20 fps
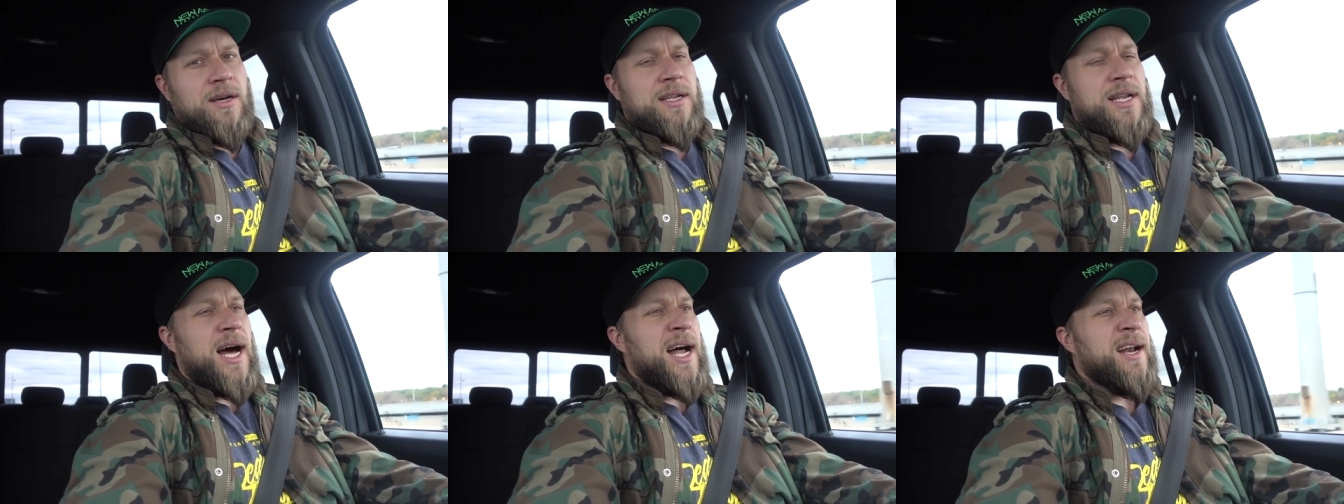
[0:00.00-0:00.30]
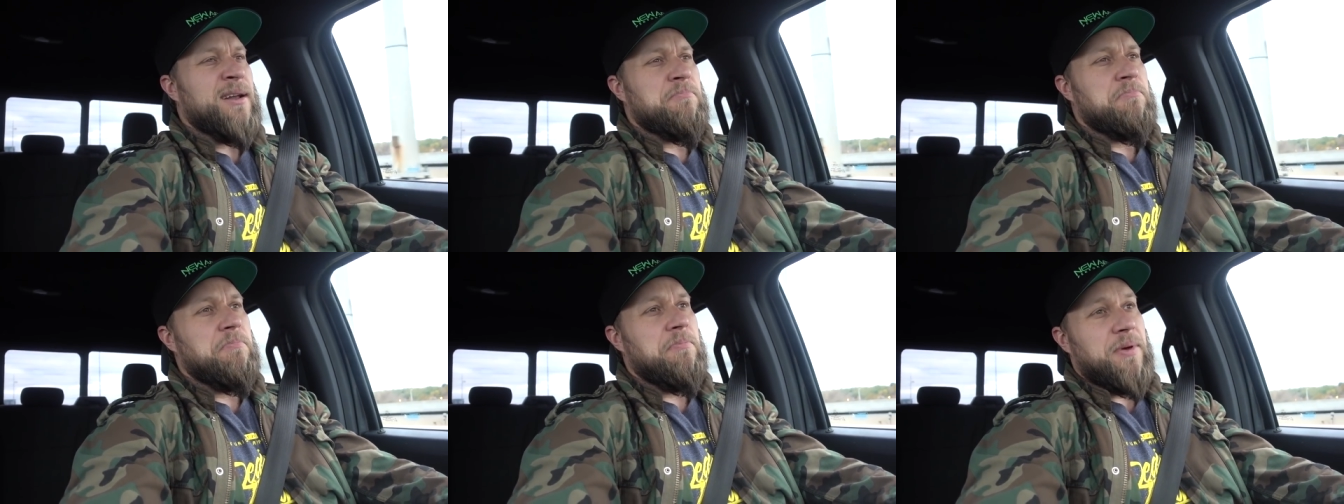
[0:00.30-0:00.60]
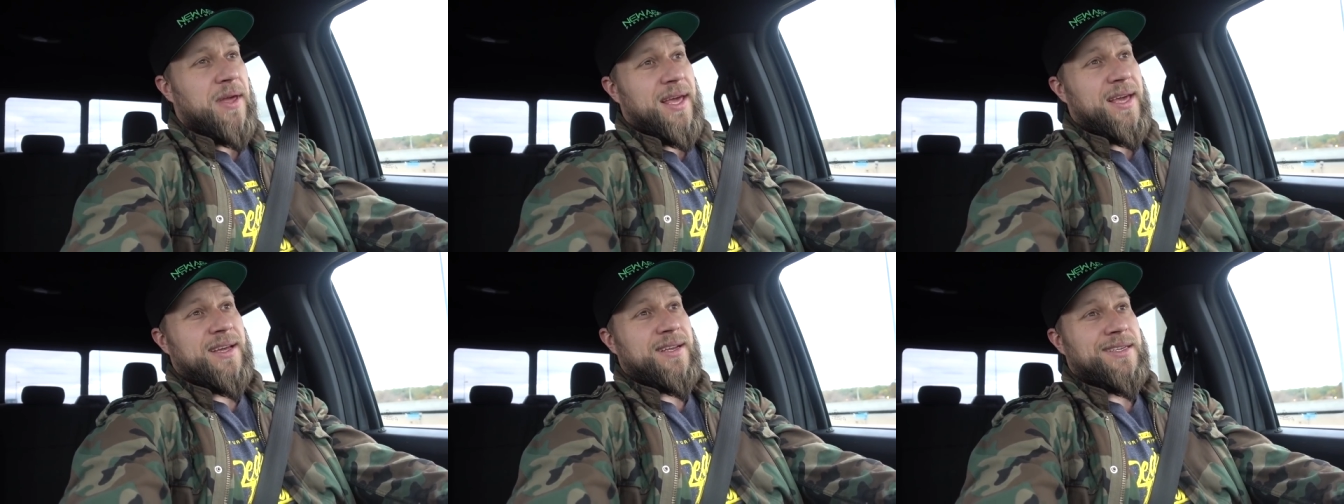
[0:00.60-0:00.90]
not a
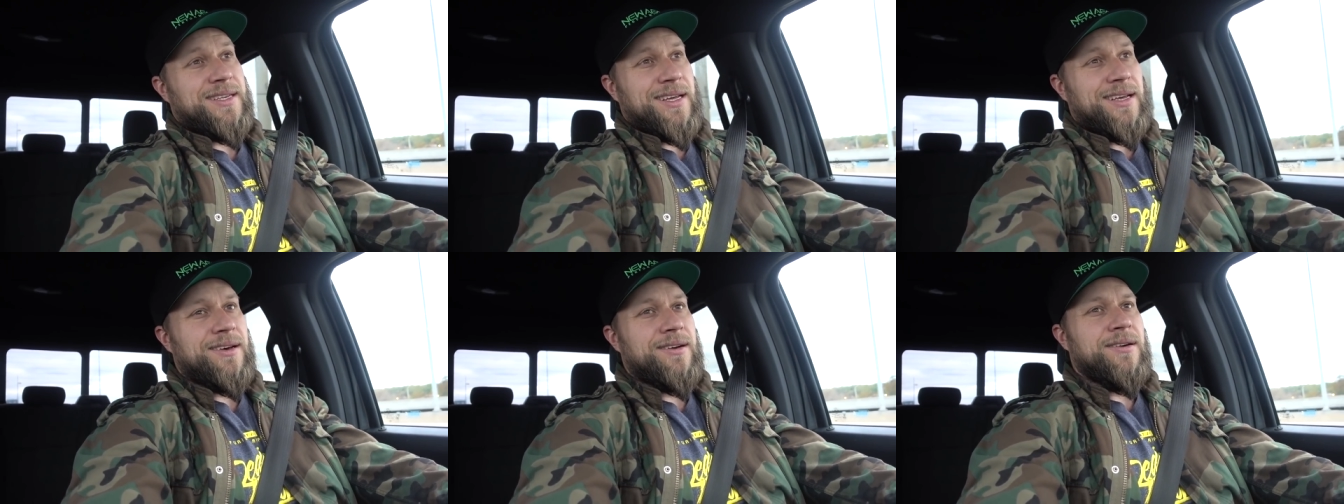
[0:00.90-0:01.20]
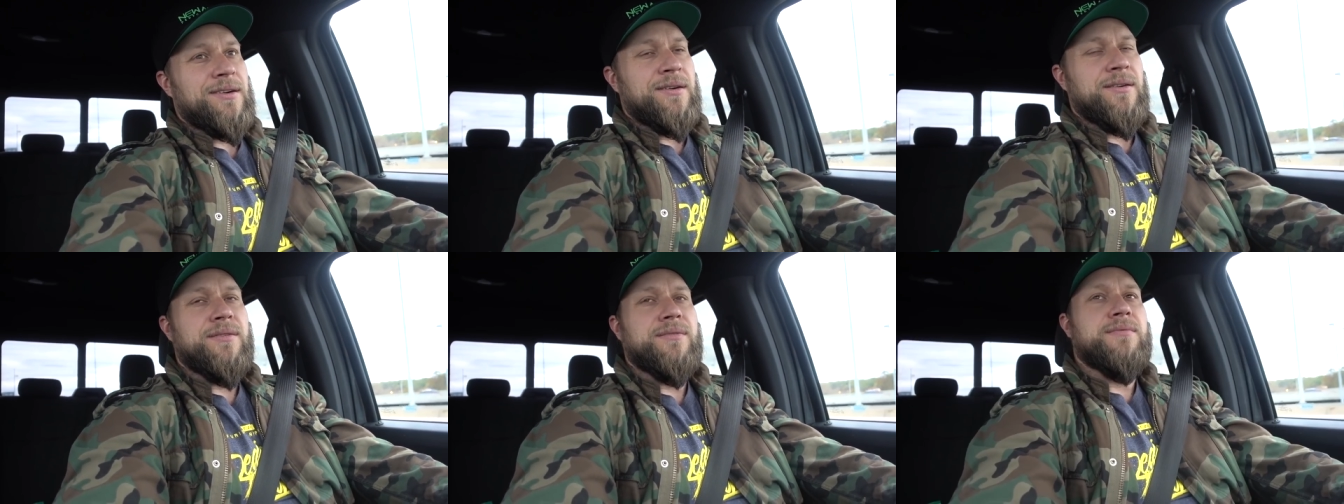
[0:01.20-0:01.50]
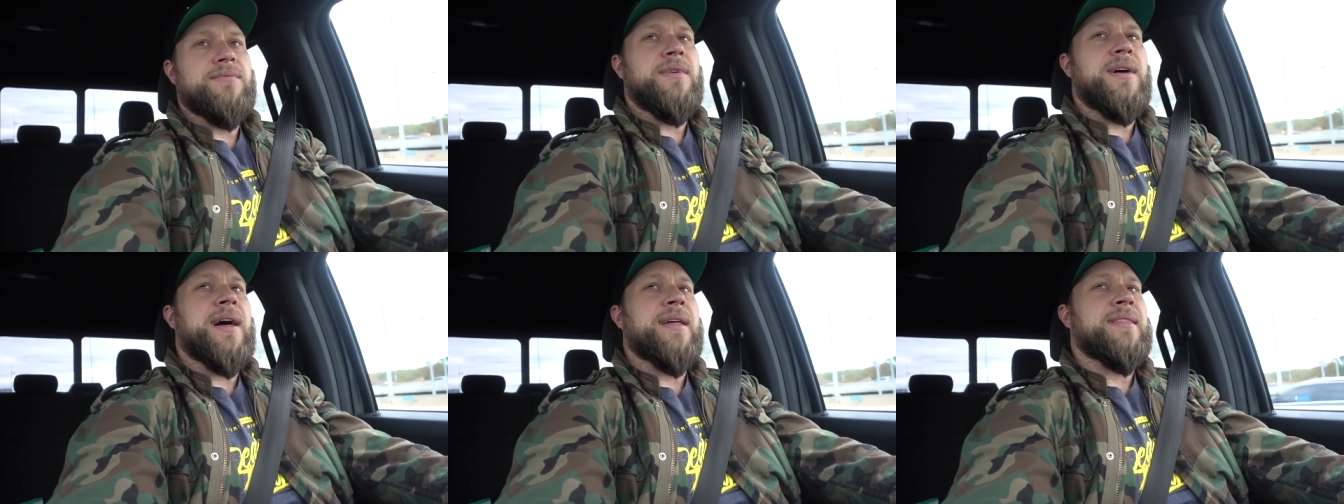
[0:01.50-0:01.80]
big deal
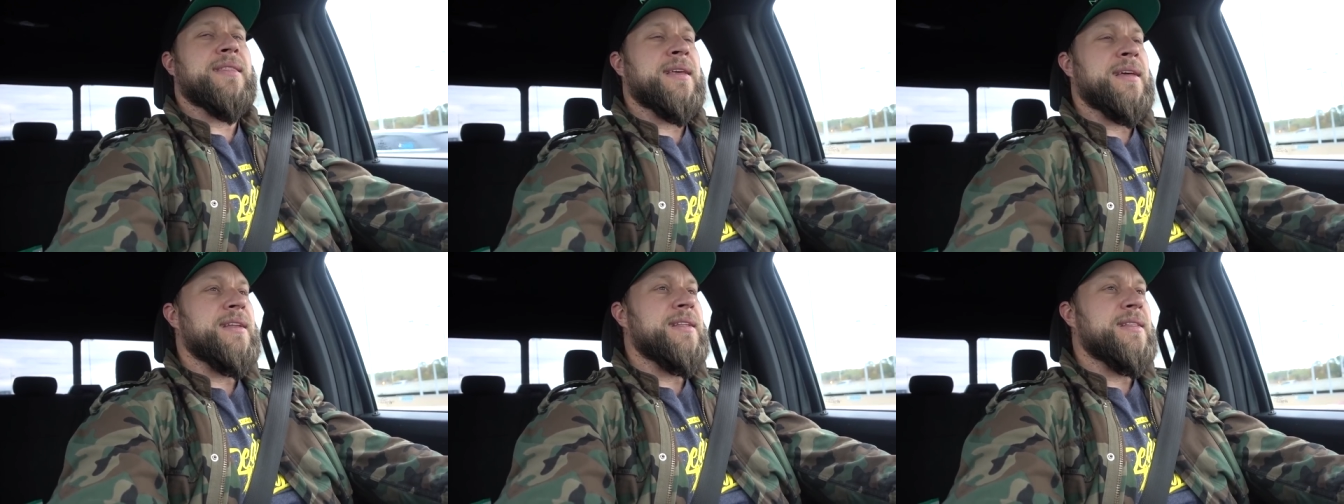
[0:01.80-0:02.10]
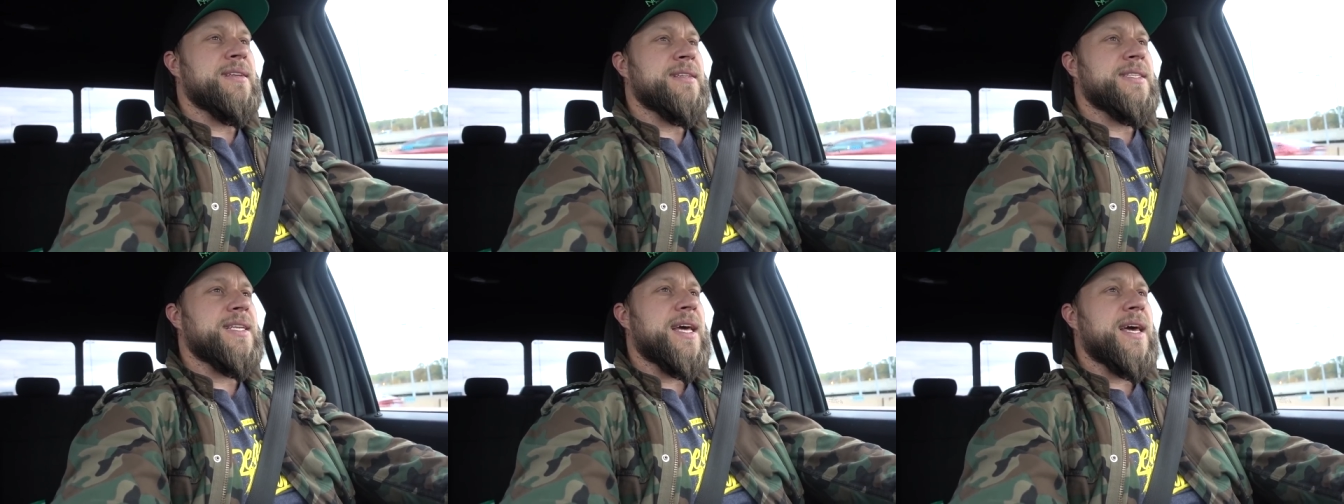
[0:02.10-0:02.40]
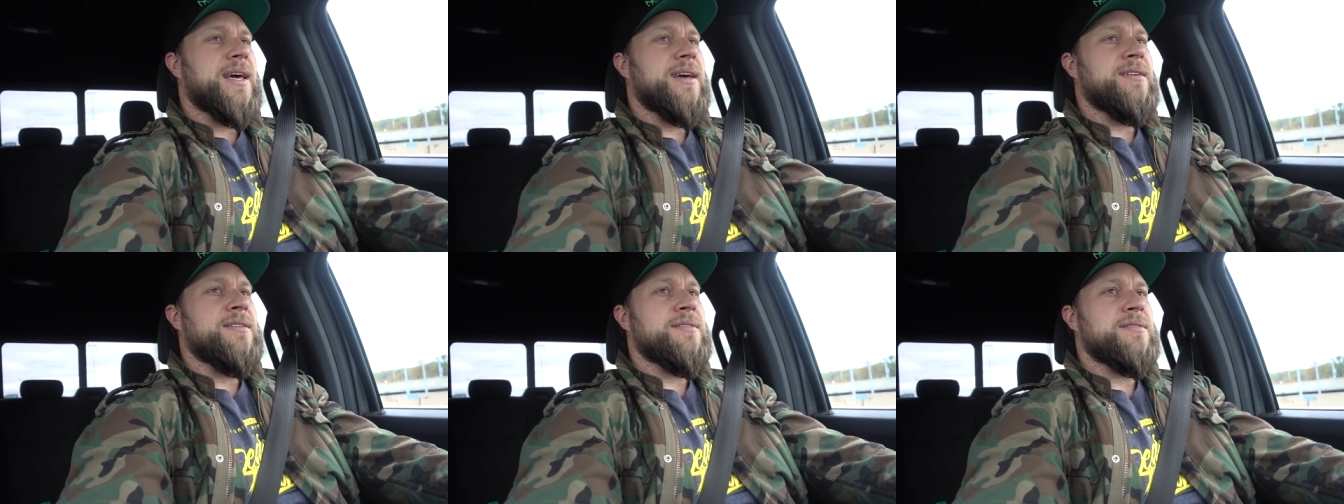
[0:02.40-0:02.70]
at the end of the
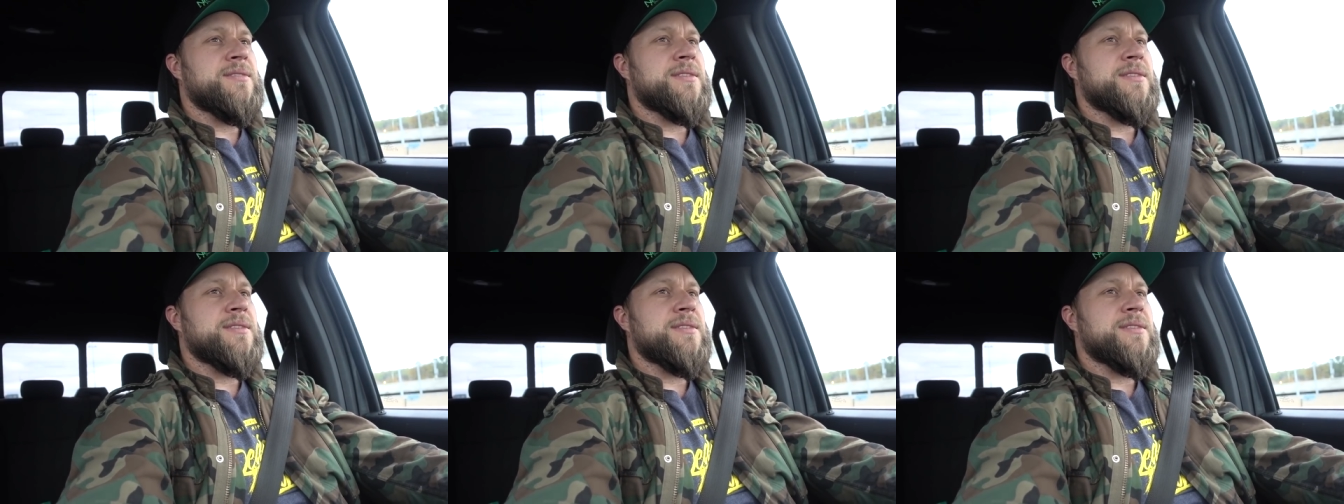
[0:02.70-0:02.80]
day.